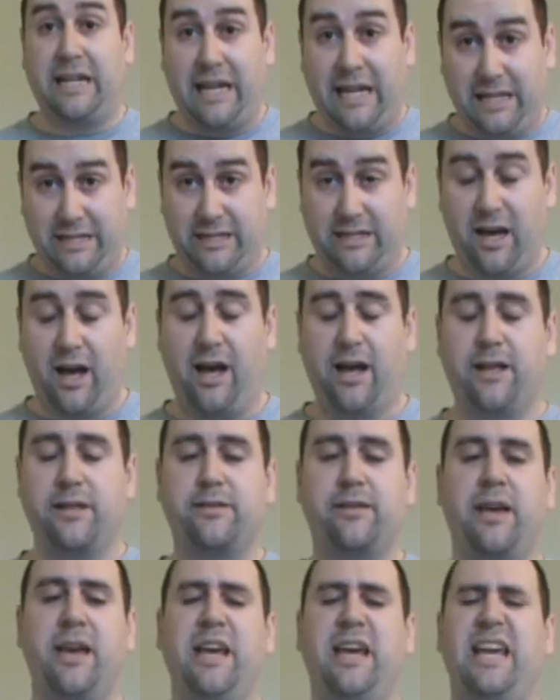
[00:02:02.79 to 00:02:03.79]
he
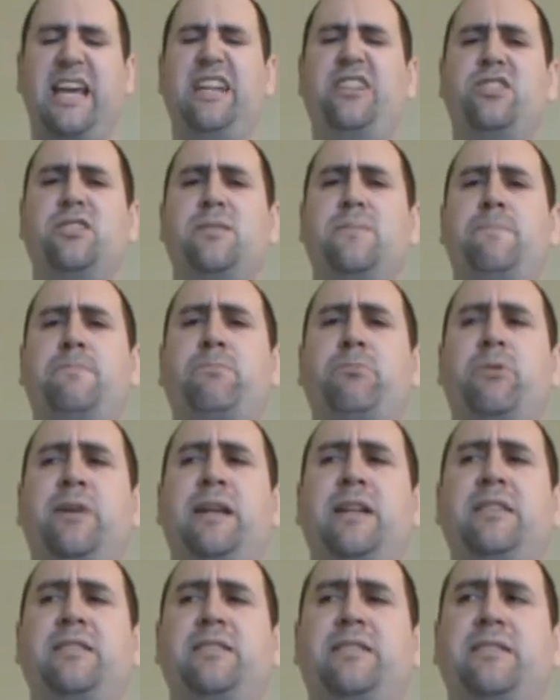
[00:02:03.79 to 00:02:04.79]
does. He just
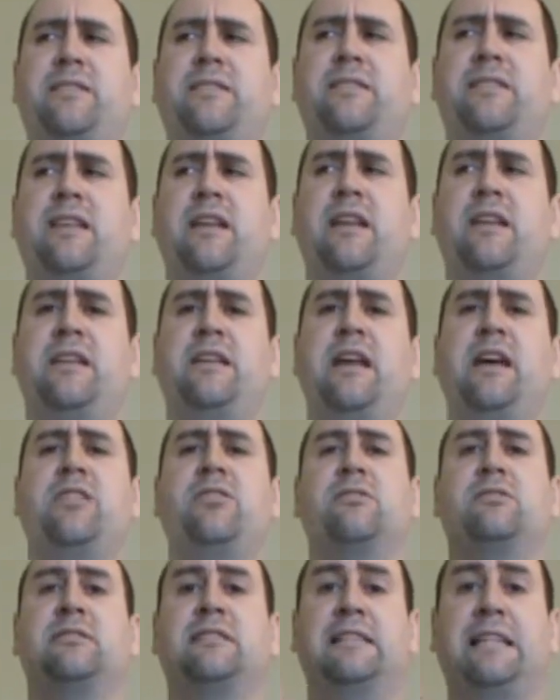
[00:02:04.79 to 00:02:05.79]
brings this
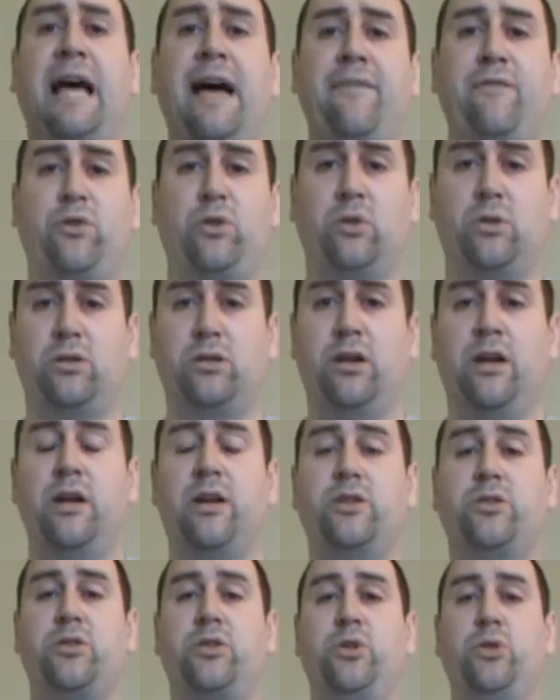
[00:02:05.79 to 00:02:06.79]
another level
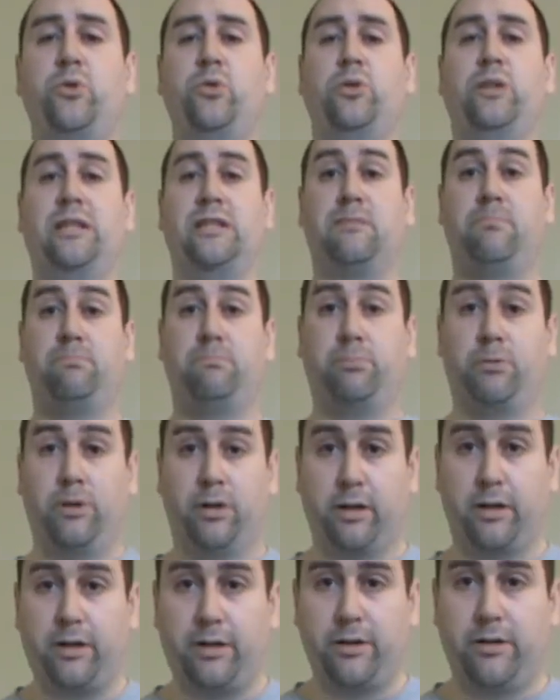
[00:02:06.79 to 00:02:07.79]
to this
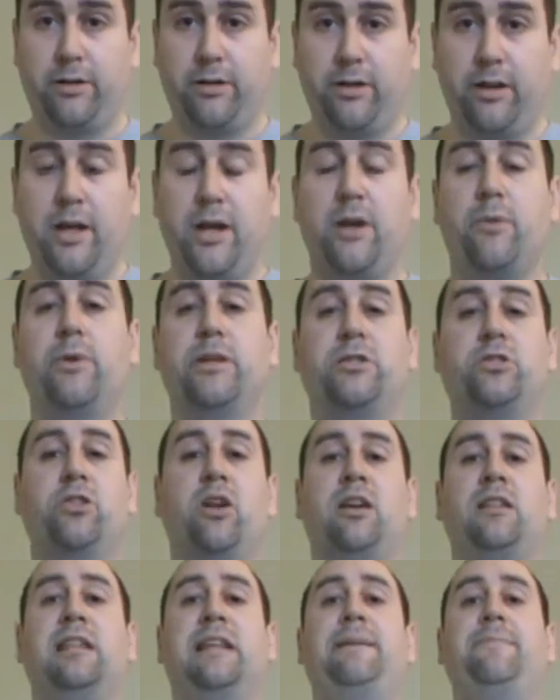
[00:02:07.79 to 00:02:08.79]
book. With
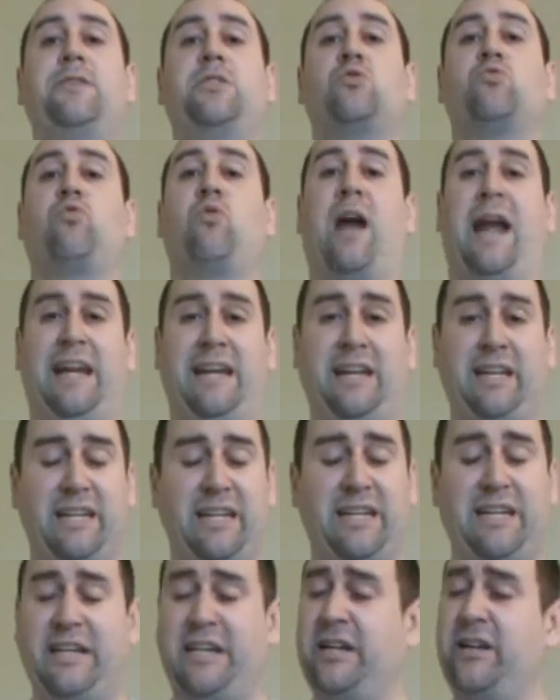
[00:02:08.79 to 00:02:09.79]
John Layman's writing
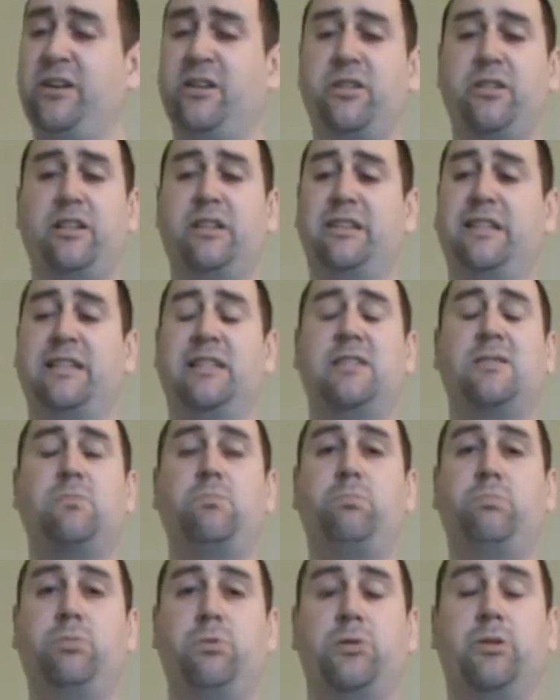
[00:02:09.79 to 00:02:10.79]
in here, this
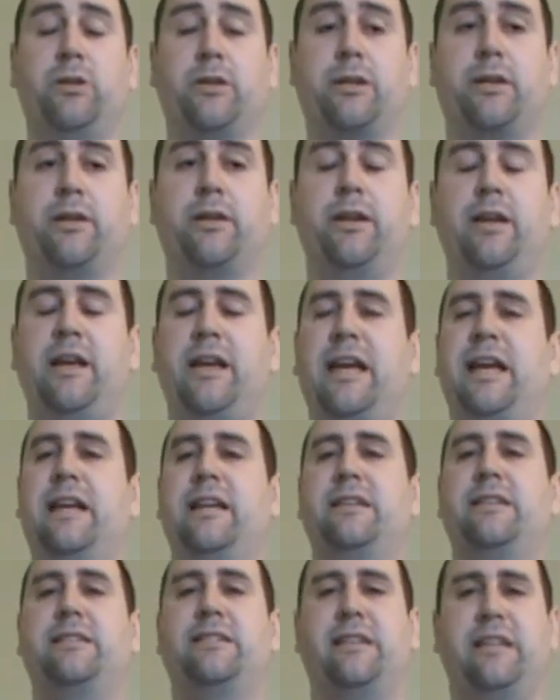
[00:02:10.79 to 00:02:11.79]
book
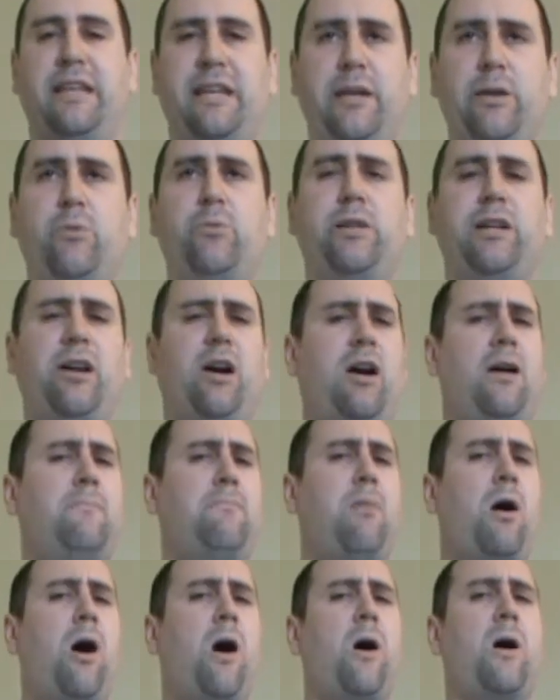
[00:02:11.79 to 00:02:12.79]
is equally on
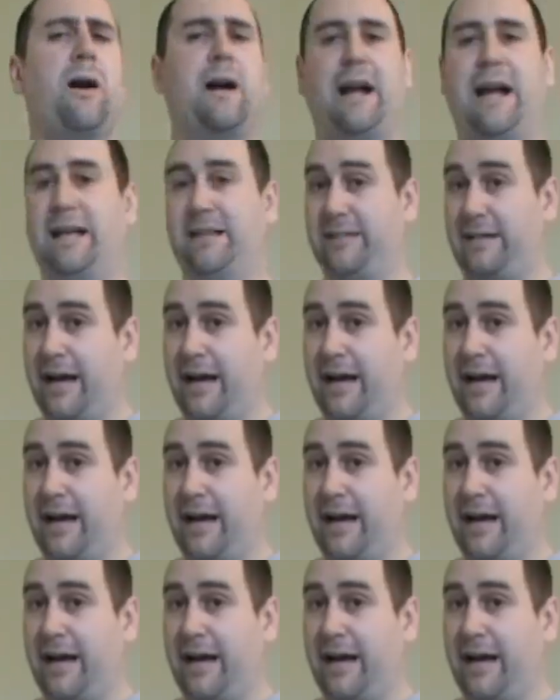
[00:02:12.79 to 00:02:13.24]
par, as